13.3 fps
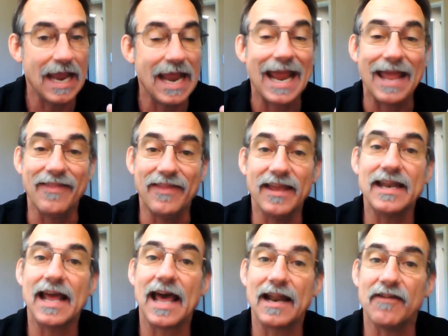And then
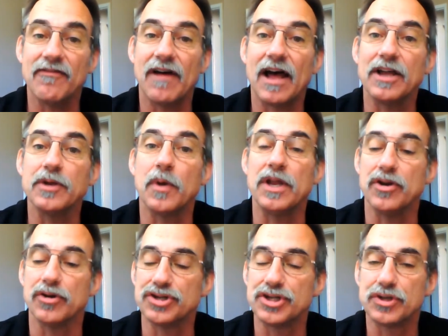how to evaluate
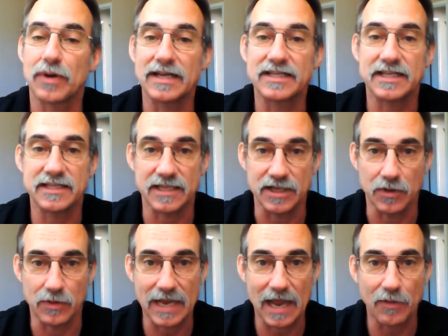your stresses that you
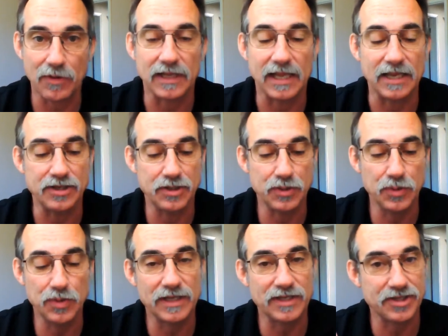calculate
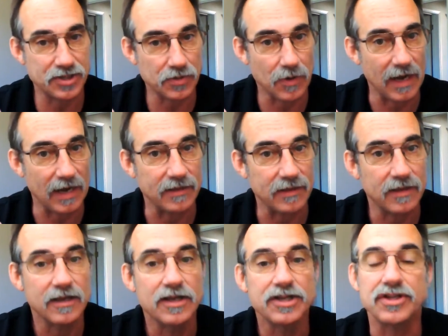to this strength
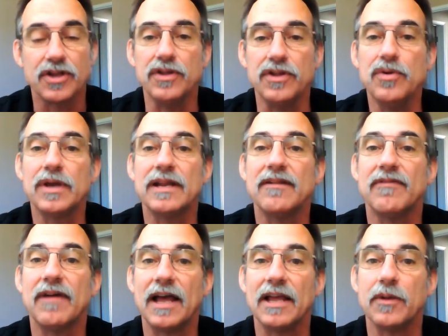so you can
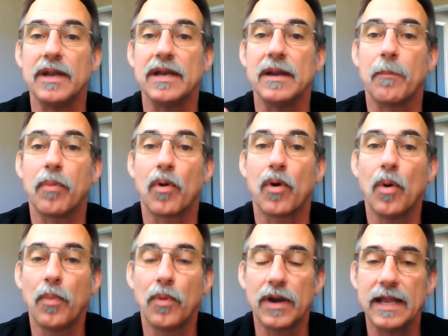evaluate an
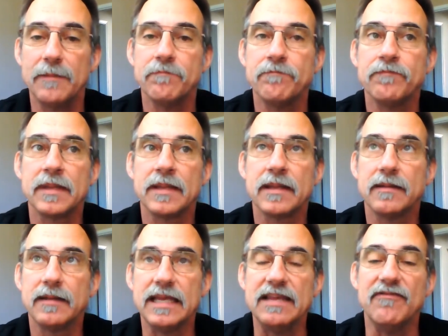appropriate
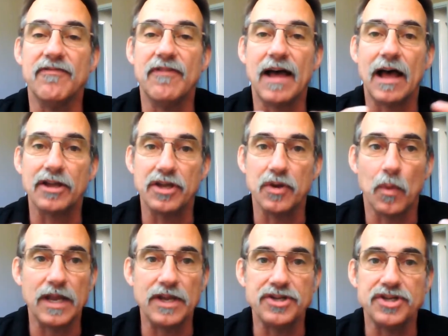
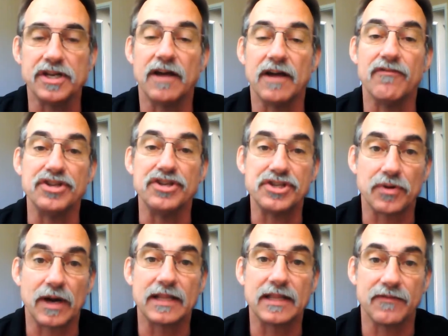evaluation of the
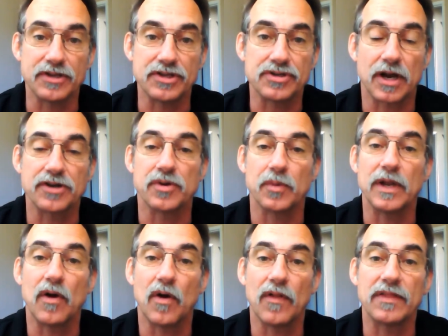strength of the structure. We
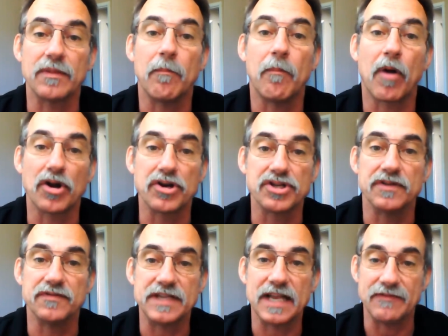call that the margin
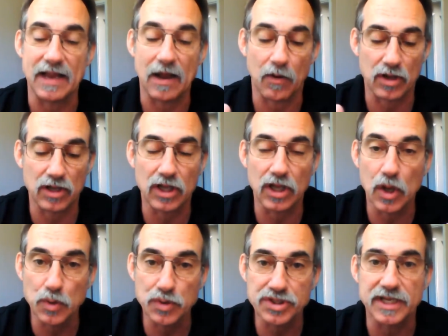of safety, how
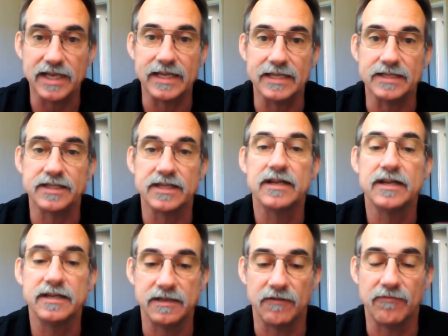close it is
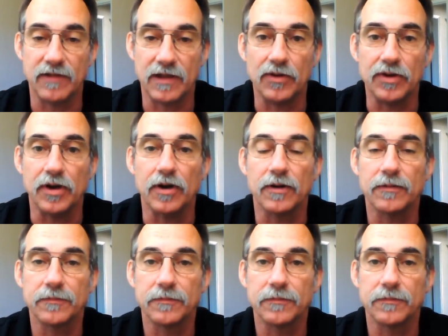to failure.